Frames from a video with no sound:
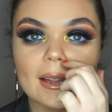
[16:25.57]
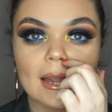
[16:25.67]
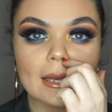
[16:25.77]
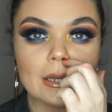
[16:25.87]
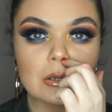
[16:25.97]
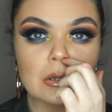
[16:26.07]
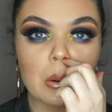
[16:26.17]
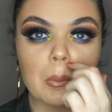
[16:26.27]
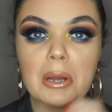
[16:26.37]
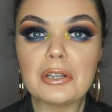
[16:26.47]
Thank you so
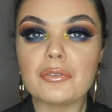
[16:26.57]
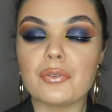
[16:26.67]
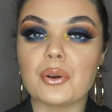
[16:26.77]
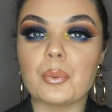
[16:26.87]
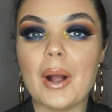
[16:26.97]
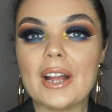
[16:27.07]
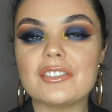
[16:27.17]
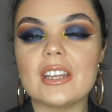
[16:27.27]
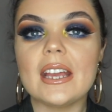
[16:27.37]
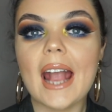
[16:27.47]
much for
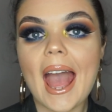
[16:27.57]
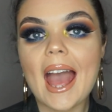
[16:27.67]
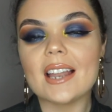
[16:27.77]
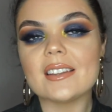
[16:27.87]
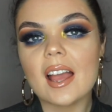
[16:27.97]
watching, and